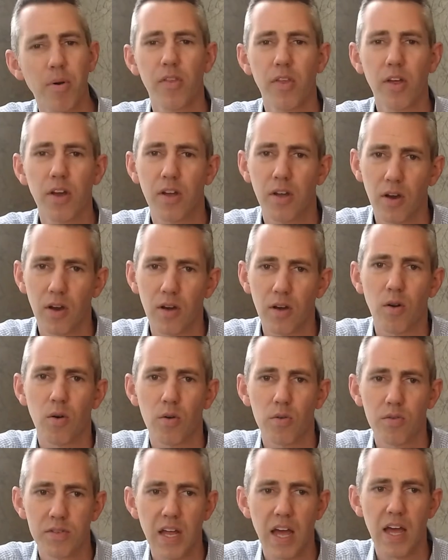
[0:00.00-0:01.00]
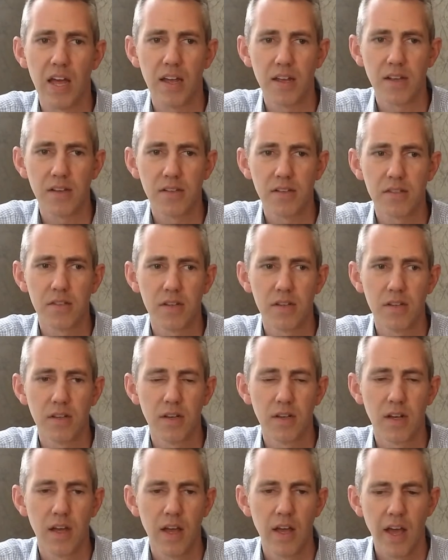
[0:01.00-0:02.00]
the good old days.
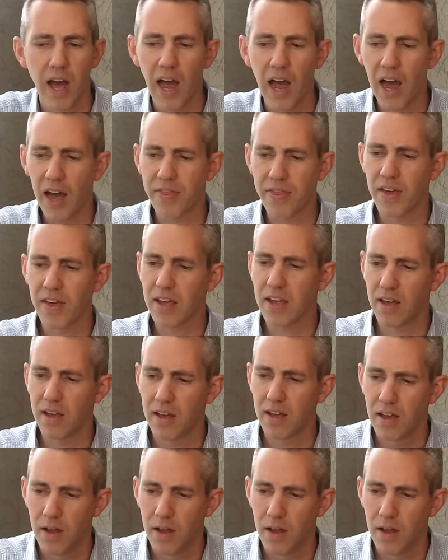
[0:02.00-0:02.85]
I think